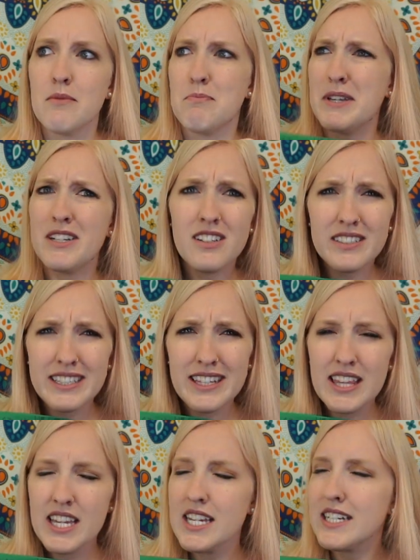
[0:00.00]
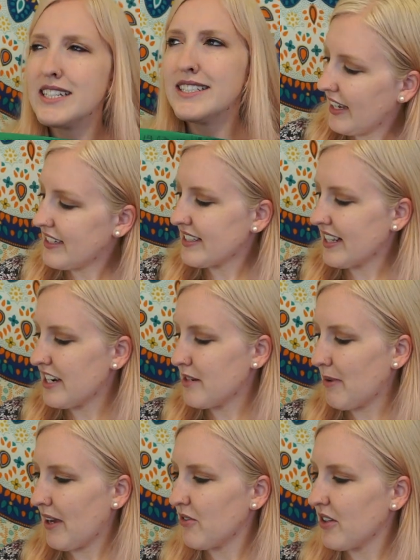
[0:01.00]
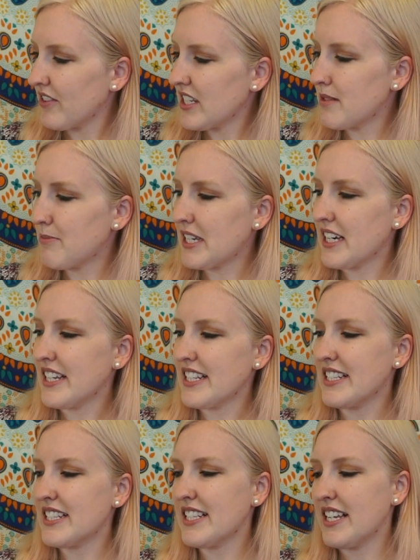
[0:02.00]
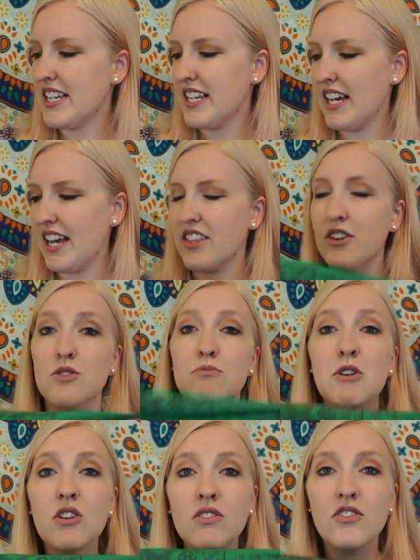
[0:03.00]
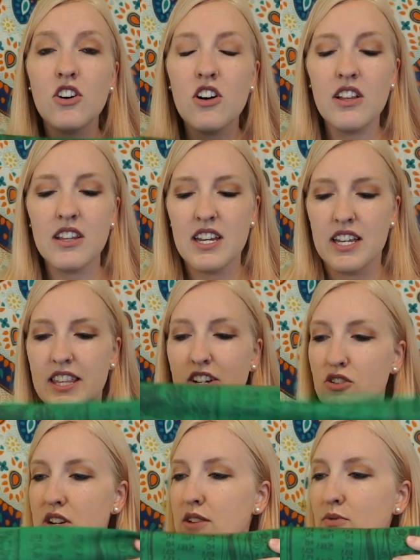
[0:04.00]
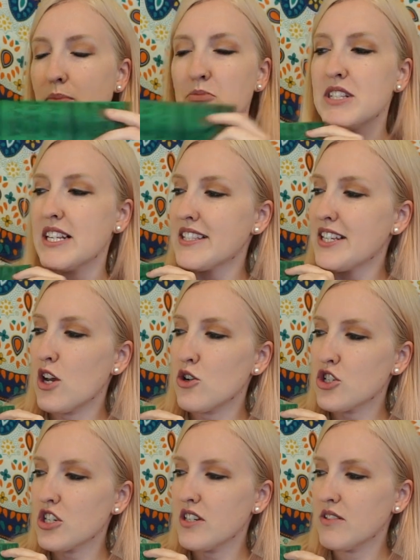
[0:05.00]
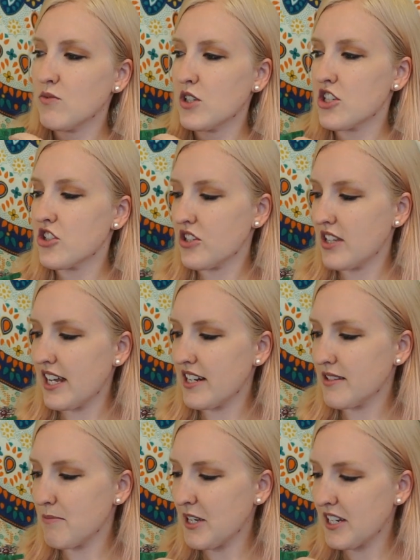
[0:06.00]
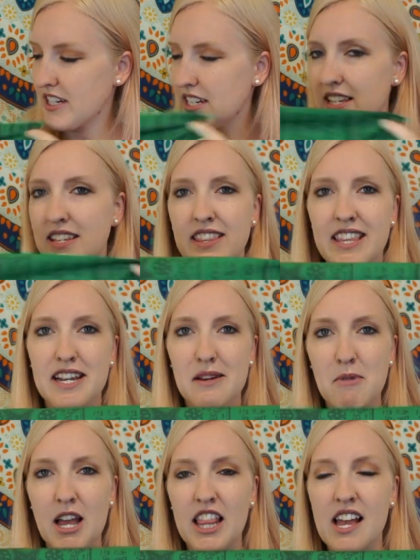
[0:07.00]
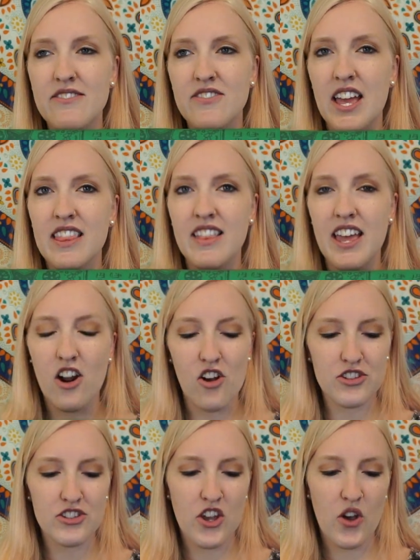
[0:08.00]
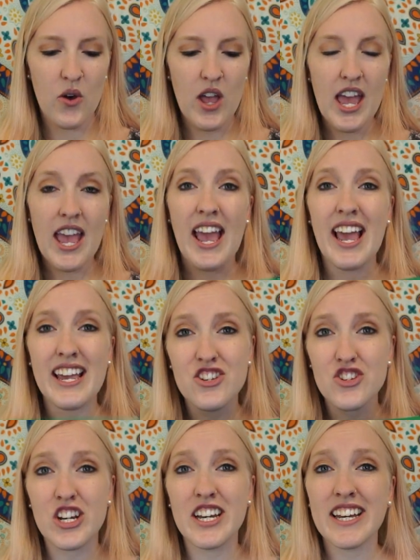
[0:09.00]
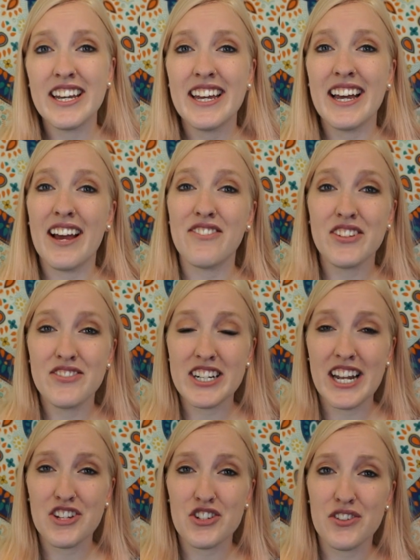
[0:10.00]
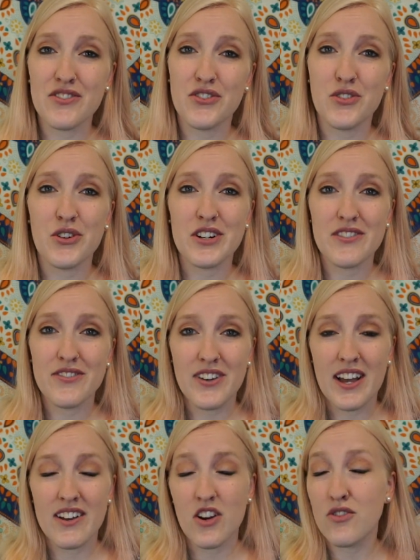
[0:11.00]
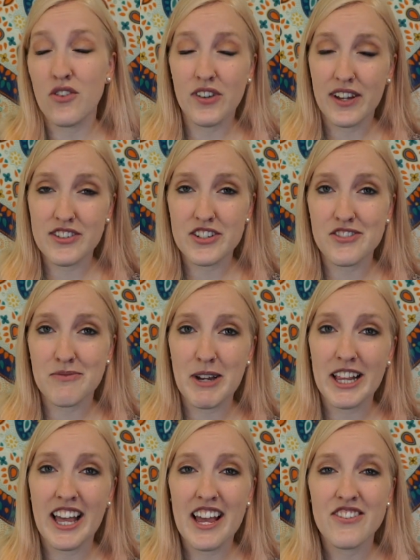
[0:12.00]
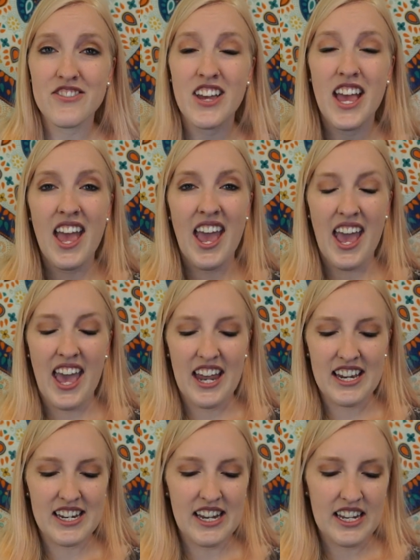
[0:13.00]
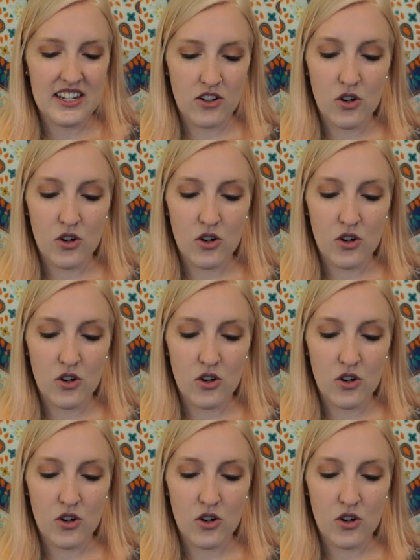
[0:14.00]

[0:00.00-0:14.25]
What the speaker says: build, I think. I decided to buy one of these because I thought it was beautiful. The green represents the ocean, which that is a big thing in my life. And then also Asia. I've lived in Asia for over 5 years of my life, and